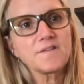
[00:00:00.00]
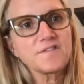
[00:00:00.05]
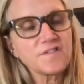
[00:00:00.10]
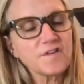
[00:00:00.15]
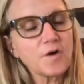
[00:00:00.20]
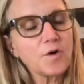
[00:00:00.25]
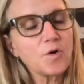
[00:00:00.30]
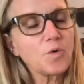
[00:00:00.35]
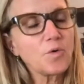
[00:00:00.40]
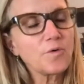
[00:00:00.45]

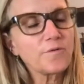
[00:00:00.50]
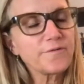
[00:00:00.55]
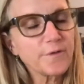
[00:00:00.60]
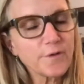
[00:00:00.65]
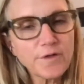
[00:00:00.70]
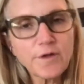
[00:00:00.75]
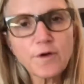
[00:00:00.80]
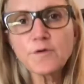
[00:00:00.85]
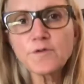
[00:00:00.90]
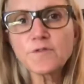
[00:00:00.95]
So
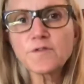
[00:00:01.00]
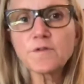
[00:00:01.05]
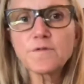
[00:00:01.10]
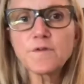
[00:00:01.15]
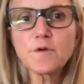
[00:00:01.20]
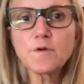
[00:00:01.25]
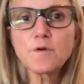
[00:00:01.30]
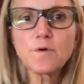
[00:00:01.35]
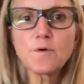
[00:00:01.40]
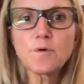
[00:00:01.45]
for those
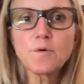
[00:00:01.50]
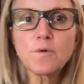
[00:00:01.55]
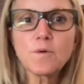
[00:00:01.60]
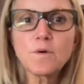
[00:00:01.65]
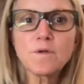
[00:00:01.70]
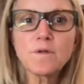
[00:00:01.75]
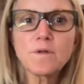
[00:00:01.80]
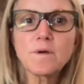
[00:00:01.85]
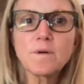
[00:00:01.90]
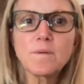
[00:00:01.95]
of
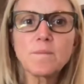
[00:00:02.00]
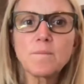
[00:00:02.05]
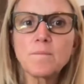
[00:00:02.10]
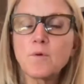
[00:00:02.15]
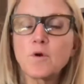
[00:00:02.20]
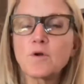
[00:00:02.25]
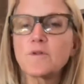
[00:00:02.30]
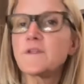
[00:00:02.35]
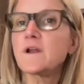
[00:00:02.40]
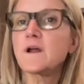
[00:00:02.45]
you,
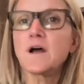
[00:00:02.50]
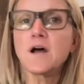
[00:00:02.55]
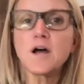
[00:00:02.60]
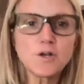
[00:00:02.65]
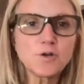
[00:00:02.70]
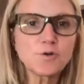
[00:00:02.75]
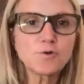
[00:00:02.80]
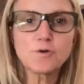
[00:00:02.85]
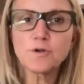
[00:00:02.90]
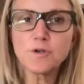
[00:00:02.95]
more than
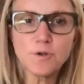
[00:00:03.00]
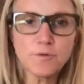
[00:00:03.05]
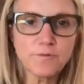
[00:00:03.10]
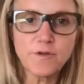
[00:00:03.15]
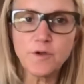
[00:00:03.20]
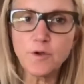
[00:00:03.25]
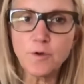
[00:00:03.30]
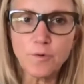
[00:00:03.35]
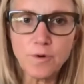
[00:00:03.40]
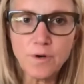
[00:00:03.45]
100
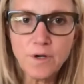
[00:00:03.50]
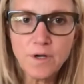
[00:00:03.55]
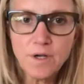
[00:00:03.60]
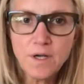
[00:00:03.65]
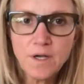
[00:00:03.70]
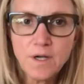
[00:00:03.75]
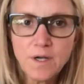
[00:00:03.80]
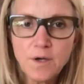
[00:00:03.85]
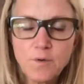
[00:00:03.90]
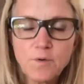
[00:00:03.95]
of you,
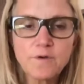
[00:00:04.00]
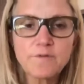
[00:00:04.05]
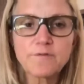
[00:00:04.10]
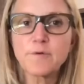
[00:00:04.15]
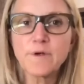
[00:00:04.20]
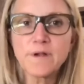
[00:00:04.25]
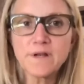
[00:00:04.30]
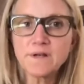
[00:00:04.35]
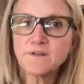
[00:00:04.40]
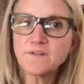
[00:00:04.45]
who
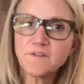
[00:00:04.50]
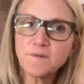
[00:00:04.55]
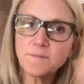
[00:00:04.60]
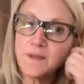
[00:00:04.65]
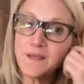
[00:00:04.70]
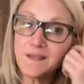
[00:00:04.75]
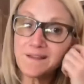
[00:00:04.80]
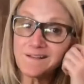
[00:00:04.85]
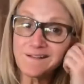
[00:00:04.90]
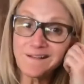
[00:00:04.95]
have written
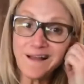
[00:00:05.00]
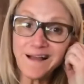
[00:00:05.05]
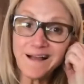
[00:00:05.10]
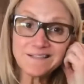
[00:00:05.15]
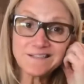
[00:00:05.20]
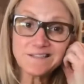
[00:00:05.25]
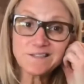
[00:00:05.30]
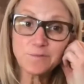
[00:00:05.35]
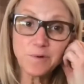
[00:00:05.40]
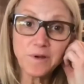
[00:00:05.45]
to me in the
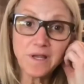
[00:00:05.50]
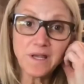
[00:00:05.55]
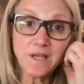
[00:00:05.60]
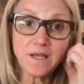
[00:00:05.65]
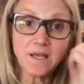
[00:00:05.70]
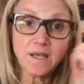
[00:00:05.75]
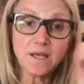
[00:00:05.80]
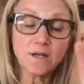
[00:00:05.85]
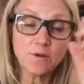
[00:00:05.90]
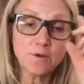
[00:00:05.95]
last
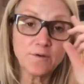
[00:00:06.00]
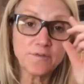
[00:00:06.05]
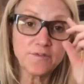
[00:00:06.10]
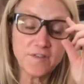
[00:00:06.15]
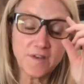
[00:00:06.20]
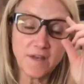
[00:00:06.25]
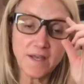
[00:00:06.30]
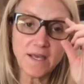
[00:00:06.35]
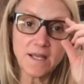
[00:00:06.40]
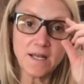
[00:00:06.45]
week and who
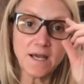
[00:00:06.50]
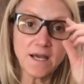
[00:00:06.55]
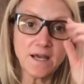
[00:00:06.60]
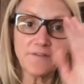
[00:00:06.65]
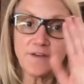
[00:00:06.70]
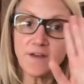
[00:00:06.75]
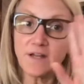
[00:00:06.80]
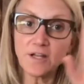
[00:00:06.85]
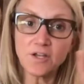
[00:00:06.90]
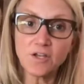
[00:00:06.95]
have said,
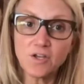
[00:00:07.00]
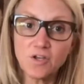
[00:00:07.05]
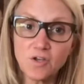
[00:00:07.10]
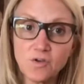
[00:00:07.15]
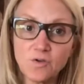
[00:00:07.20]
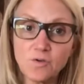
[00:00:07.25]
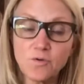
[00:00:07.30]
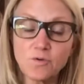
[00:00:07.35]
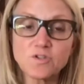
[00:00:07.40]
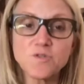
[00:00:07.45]
I've had a
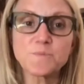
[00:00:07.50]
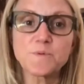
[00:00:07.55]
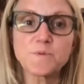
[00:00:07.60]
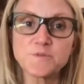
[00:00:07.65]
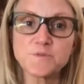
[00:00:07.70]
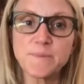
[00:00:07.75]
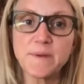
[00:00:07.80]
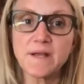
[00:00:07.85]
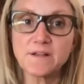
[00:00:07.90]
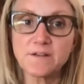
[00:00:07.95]

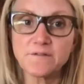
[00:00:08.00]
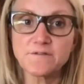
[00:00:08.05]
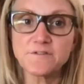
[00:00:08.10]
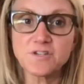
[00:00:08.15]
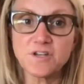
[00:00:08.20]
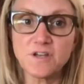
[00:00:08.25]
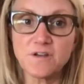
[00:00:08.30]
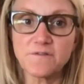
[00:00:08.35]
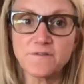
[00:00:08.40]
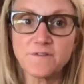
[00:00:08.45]
huge
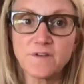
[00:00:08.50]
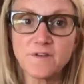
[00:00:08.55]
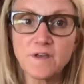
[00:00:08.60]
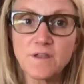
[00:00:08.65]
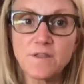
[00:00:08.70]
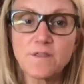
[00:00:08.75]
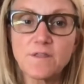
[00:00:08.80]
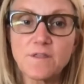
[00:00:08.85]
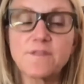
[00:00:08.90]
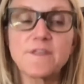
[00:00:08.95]
perspective
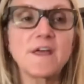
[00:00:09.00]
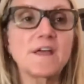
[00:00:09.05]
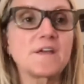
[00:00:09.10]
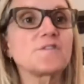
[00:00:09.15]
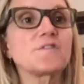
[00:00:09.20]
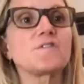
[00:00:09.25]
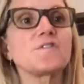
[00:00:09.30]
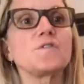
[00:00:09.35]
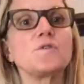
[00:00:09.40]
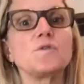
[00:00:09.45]
shift
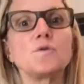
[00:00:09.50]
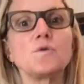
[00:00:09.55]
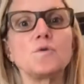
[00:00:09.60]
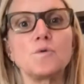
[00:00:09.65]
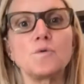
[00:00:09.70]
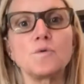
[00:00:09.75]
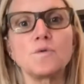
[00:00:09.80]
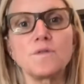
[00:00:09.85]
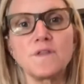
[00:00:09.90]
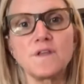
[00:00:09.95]
thanks
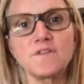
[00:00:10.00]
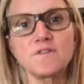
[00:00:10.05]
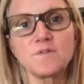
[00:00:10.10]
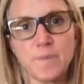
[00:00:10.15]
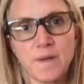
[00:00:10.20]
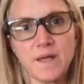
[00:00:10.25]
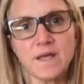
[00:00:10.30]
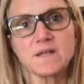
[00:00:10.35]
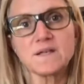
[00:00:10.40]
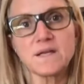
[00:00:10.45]
to
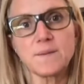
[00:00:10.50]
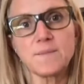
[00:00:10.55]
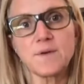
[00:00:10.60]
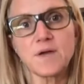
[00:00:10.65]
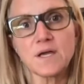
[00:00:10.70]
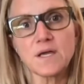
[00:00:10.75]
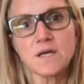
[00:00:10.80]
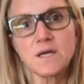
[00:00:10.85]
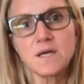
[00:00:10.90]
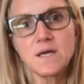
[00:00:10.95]
this
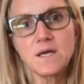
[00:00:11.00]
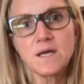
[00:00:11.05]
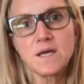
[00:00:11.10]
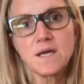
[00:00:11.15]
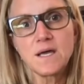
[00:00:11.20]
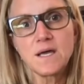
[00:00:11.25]
pandemic.